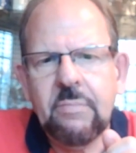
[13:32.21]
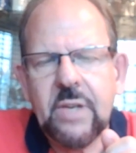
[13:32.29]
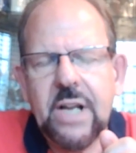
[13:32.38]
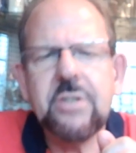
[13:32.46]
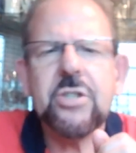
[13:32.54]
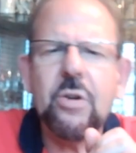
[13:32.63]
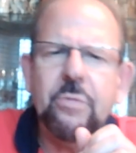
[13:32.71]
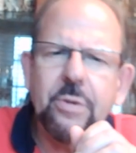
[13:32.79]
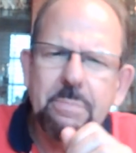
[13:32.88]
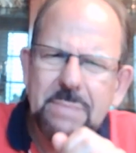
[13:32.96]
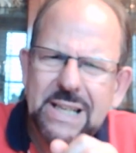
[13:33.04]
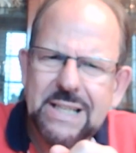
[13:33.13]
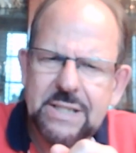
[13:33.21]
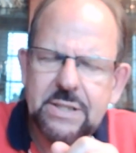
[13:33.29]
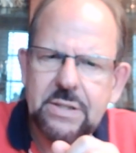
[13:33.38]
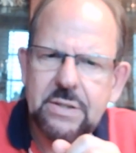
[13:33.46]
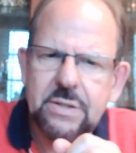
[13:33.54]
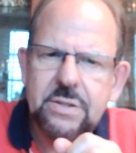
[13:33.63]
And so for
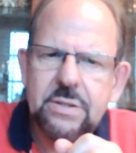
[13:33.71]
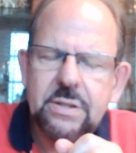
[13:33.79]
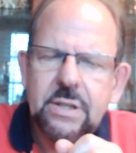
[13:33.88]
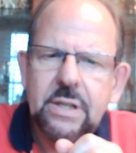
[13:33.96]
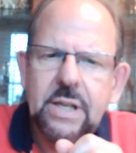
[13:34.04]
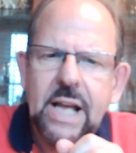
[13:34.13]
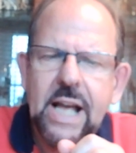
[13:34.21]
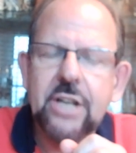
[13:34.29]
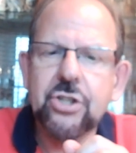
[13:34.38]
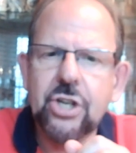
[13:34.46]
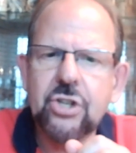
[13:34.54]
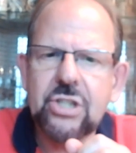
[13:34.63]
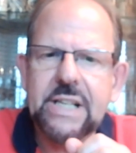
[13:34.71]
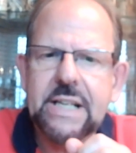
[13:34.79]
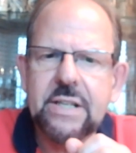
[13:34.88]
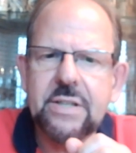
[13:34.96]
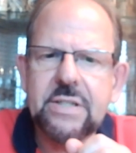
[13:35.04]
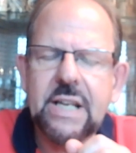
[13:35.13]
ministers and church
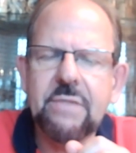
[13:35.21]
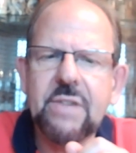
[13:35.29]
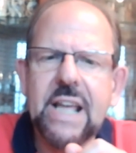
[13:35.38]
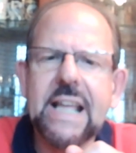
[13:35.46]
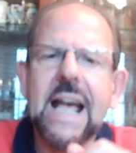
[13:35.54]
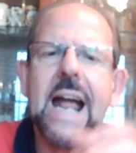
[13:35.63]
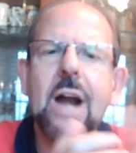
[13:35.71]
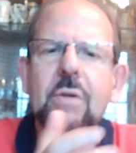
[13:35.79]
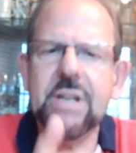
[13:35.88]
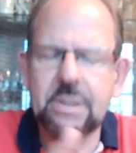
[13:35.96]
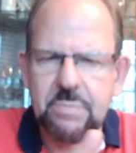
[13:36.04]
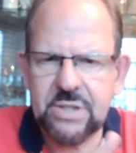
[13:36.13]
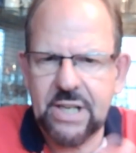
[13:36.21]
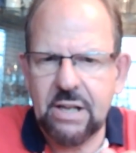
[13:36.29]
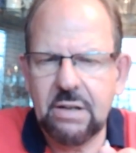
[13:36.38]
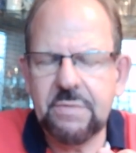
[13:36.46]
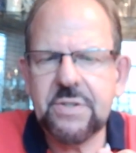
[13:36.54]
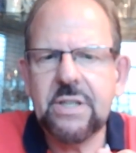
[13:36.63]
leaders, if they carry
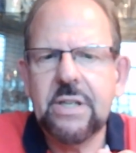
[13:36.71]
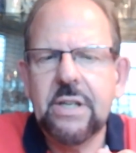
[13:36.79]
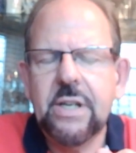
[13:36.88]
themselves